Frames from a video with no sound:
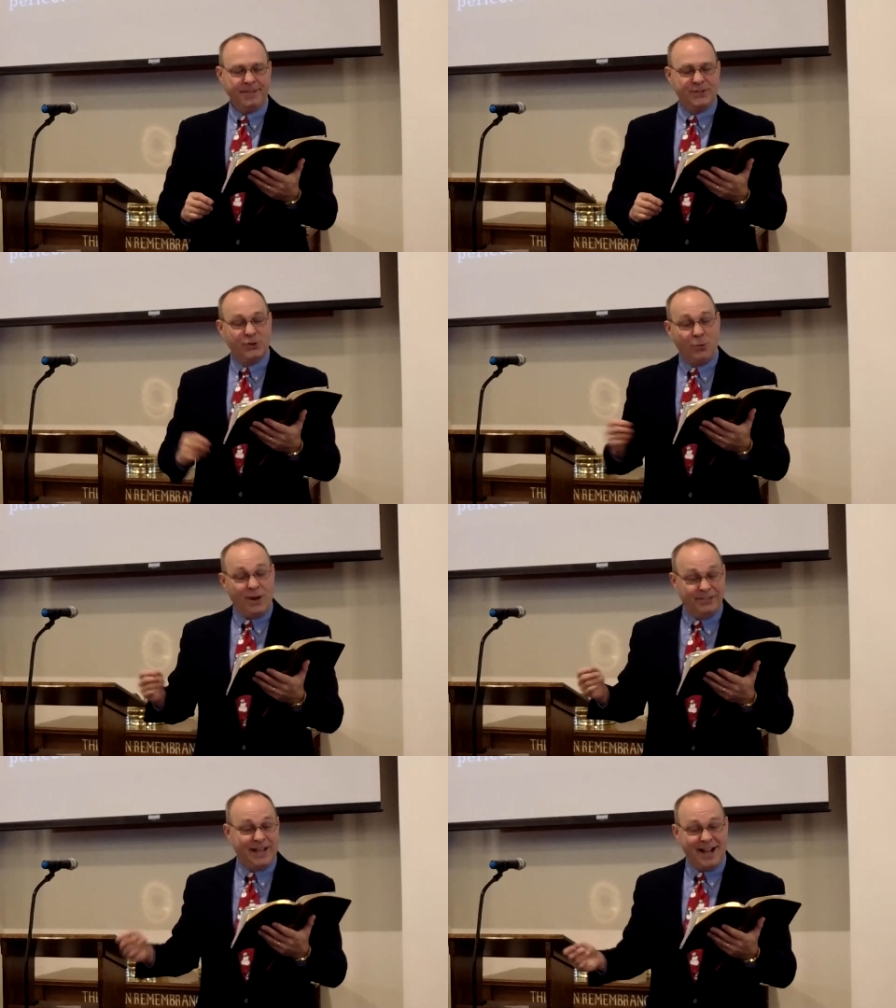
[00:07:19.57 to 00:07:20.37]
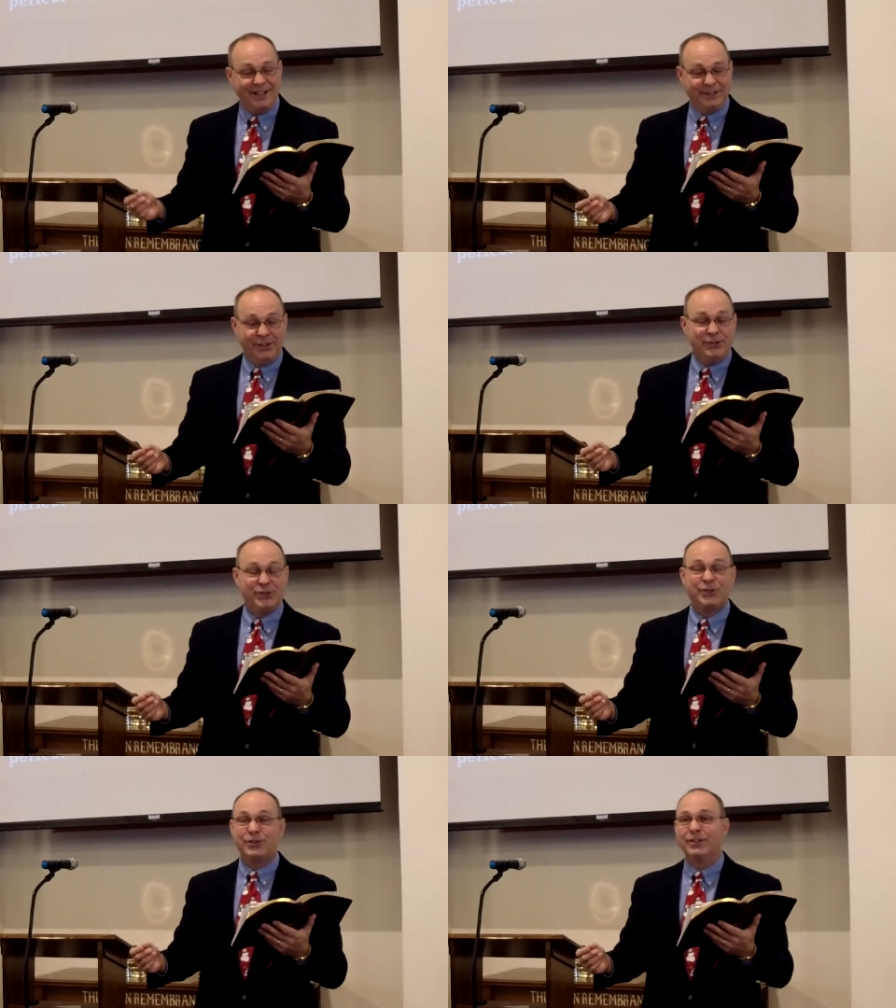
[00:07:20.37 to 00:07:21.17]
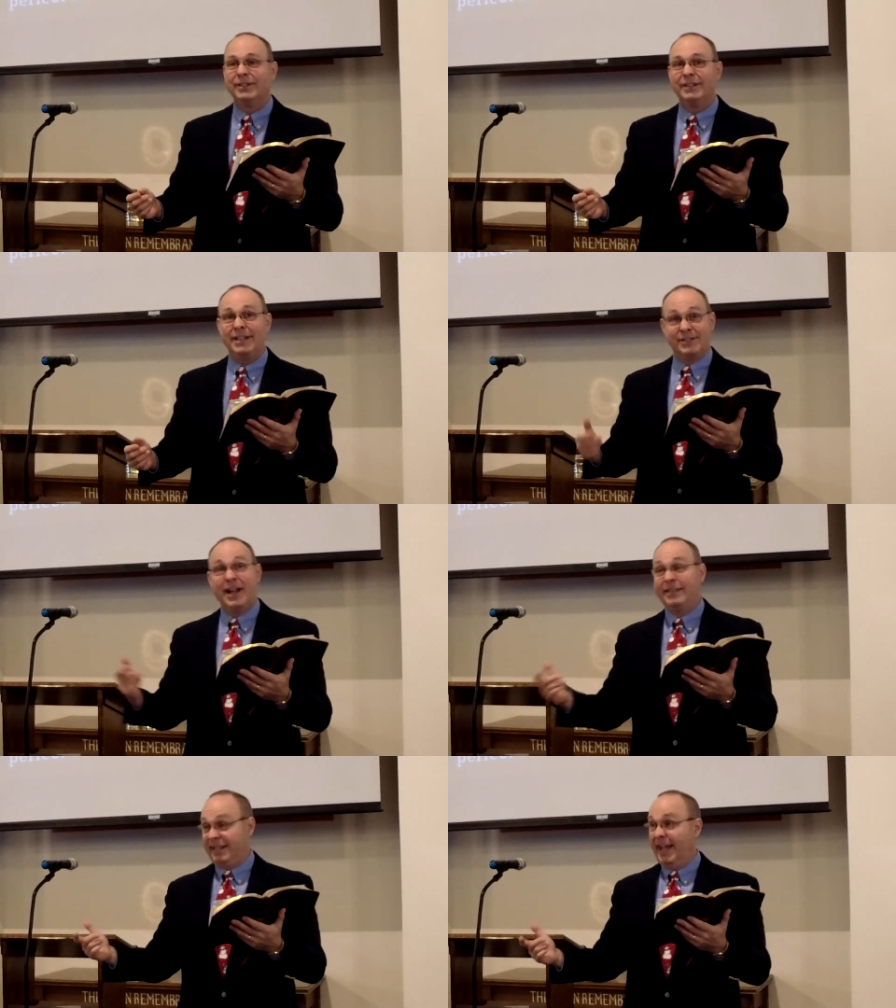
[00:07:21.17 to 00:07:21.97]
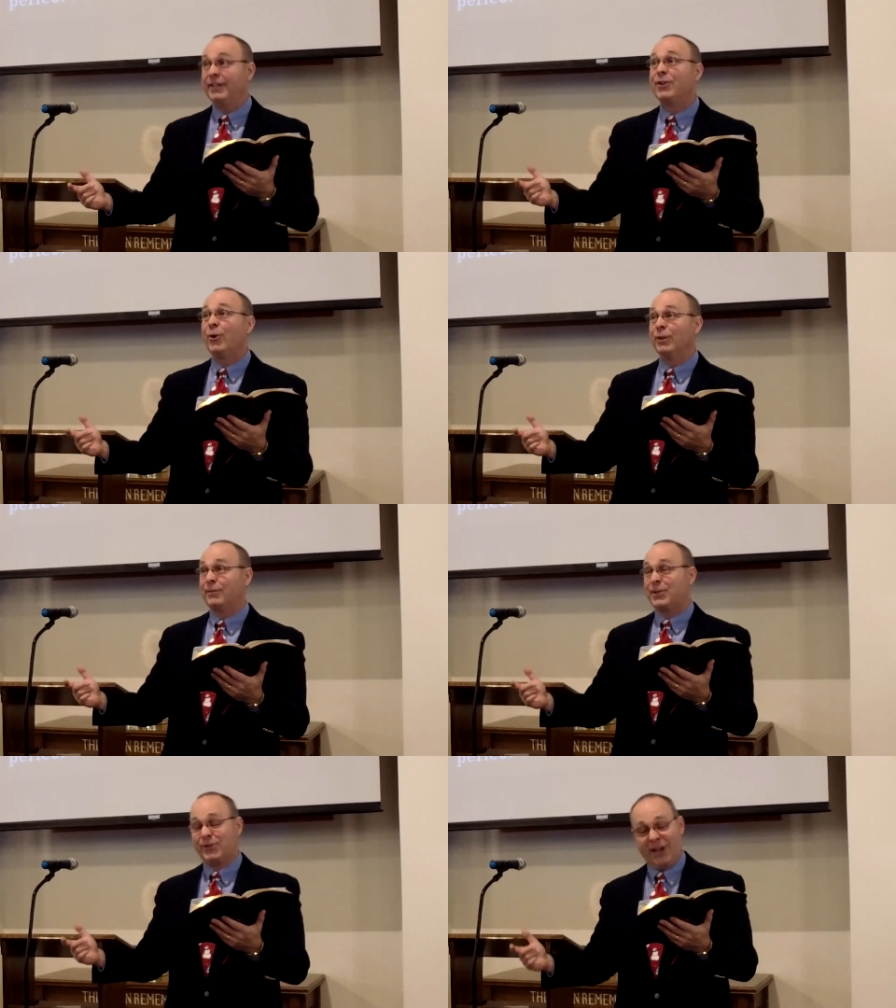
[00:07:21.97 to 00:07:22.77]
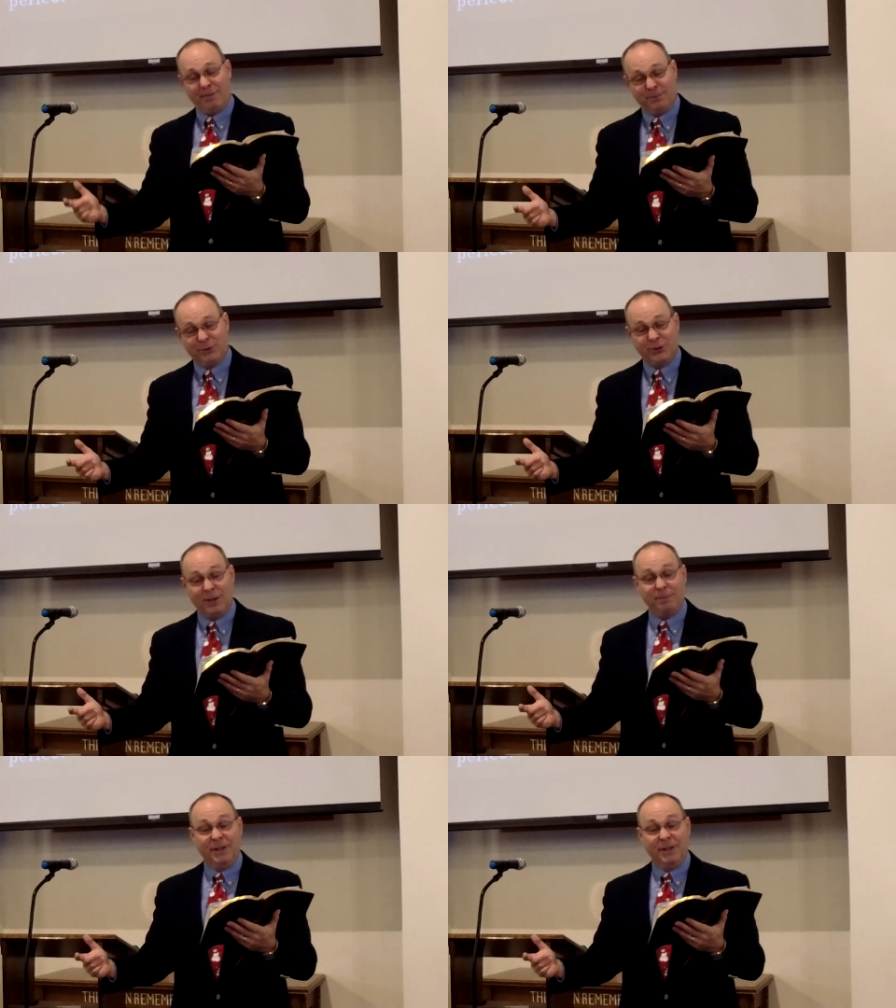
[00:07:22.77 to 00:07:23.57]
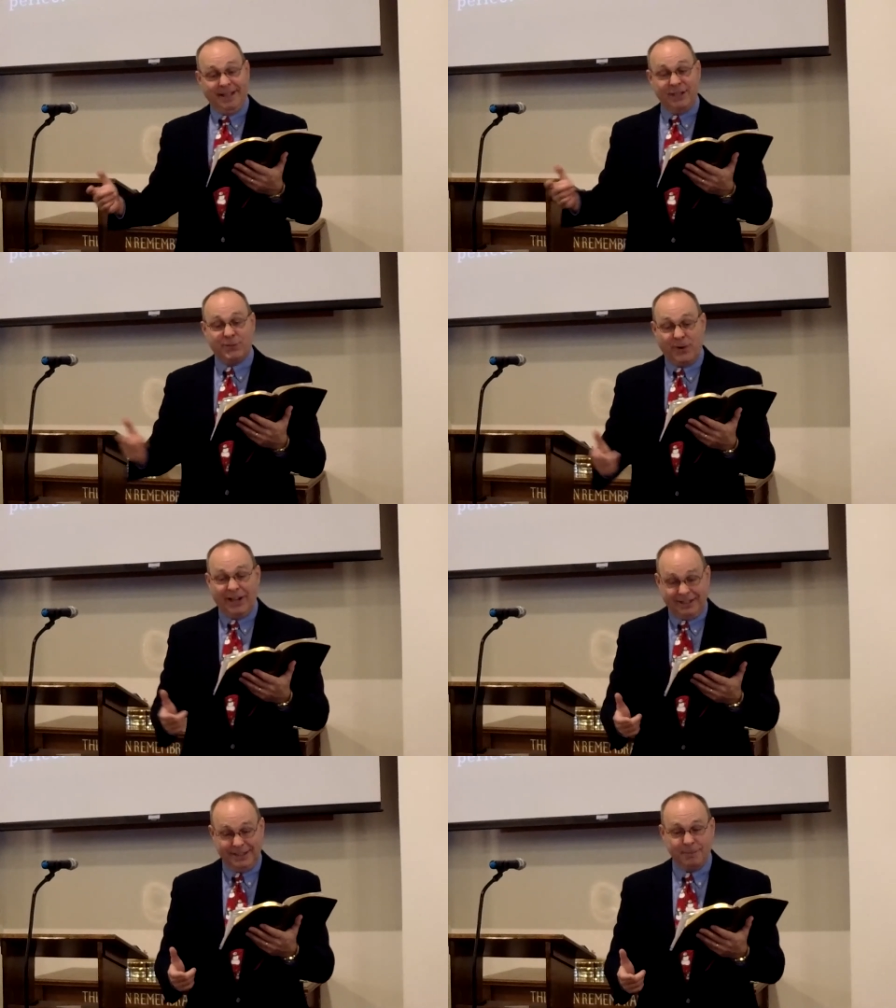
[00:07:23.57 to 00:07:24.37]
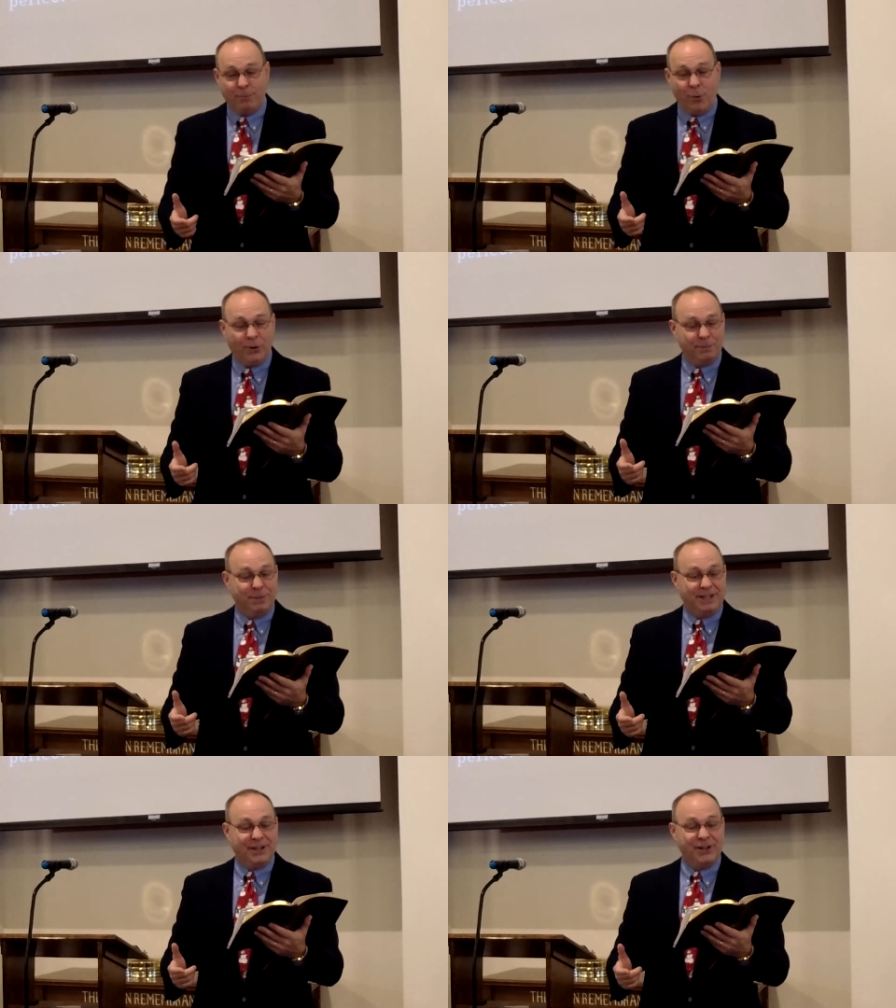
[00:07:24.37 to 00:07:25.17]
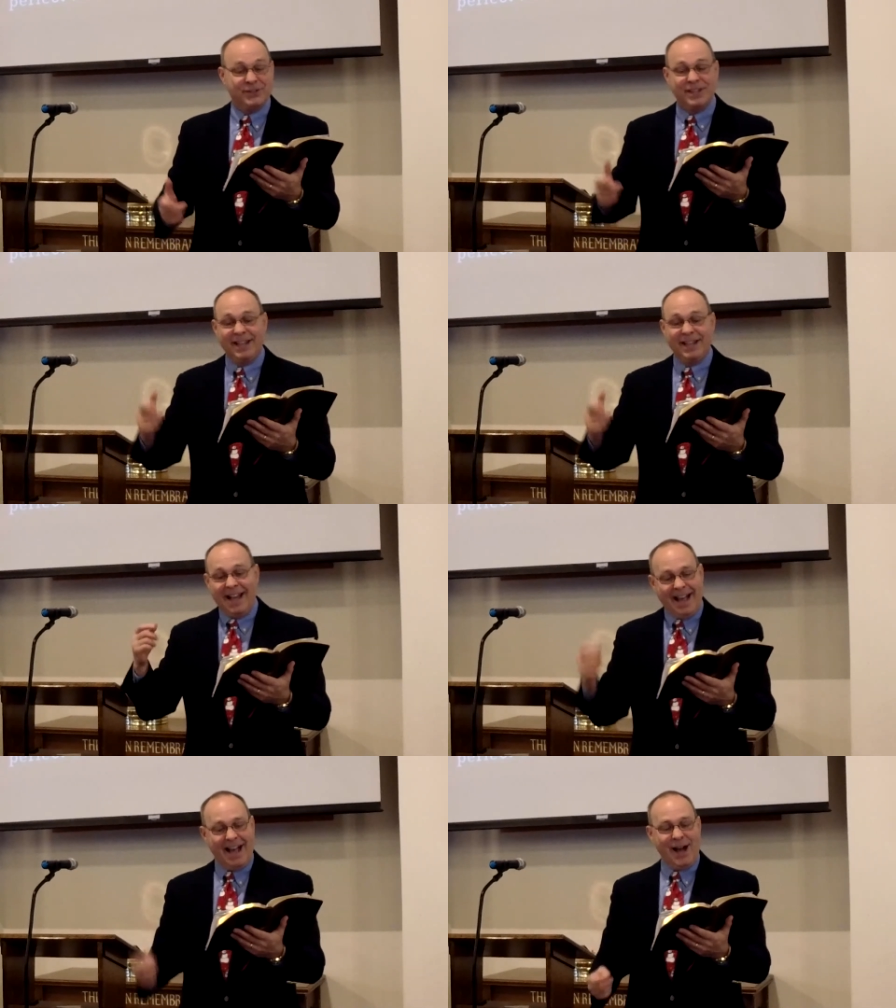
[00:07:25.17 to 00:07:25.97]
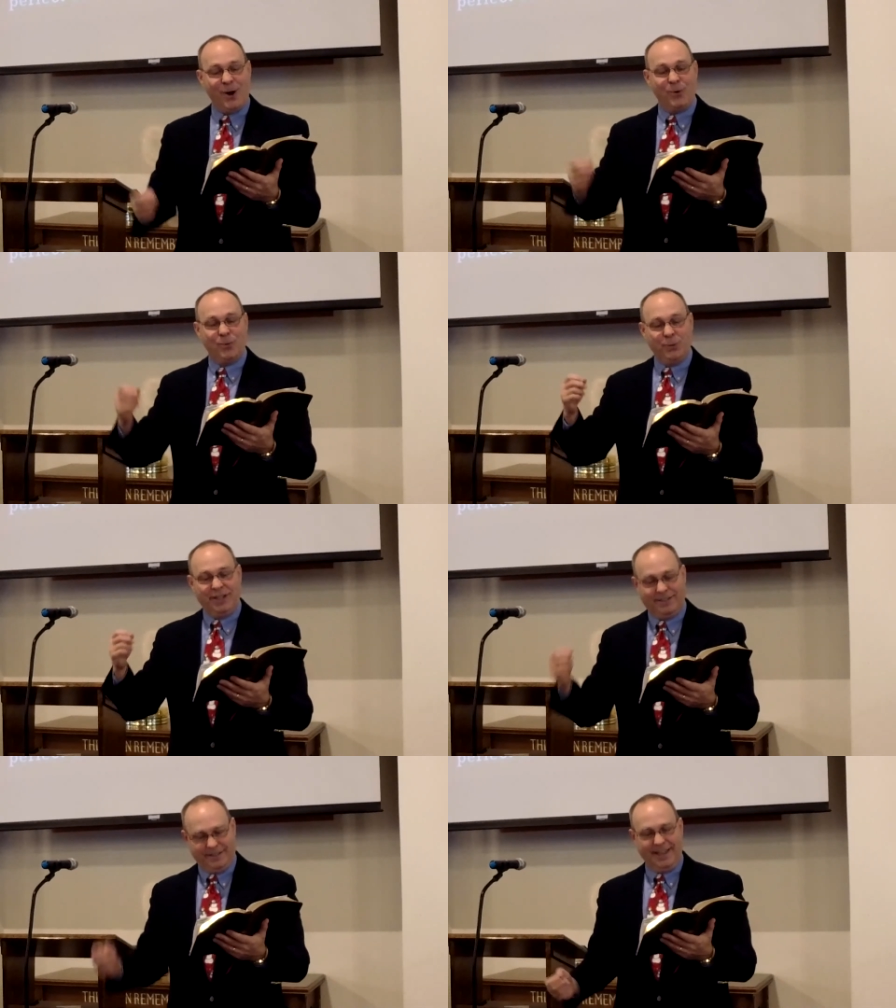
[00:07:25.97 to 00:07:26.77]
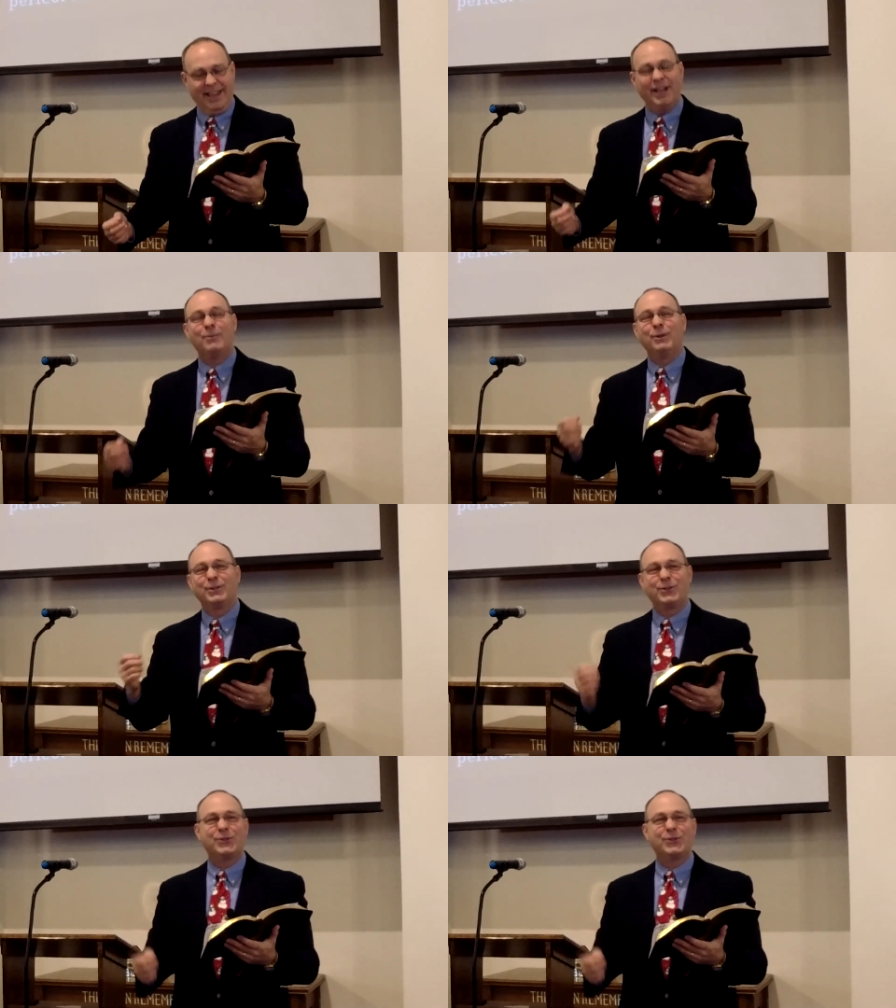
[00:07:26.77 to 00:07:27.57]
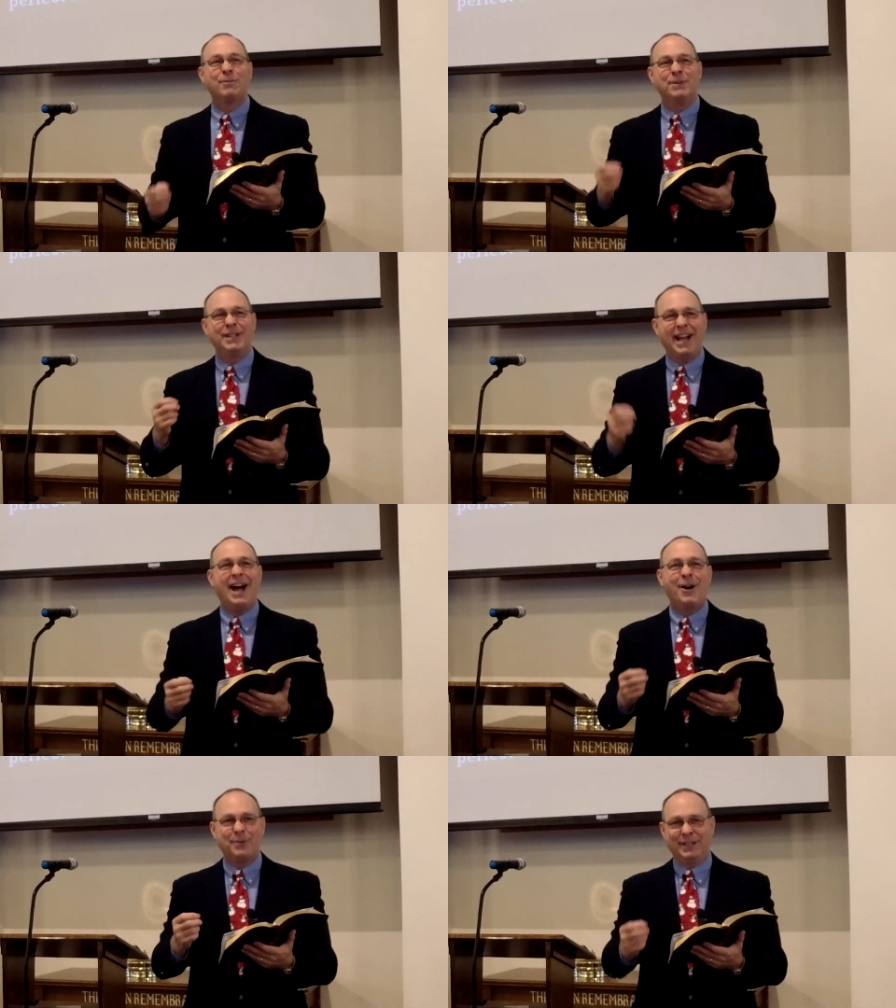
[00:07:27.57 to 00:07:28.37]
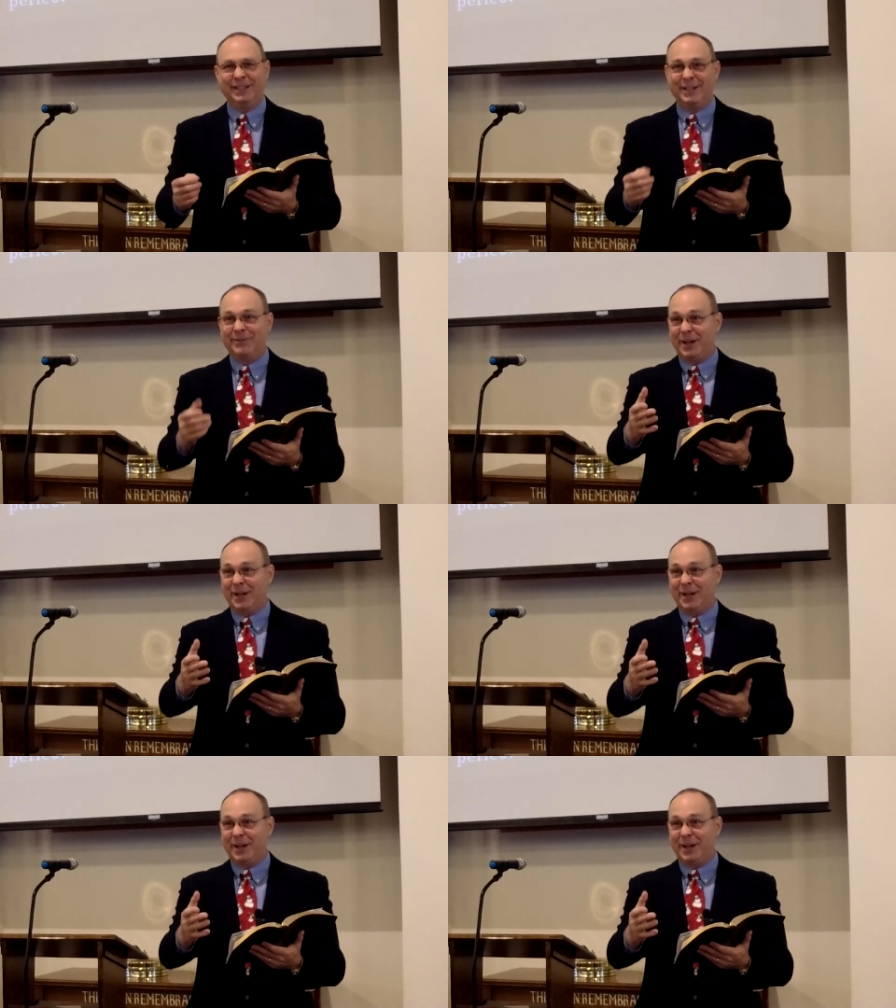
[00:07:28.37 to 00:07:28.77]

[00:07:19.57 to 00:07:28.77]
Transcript: So while knowledge is not the end goal of discipleship, it's vitally important, because how we think will determine how we live.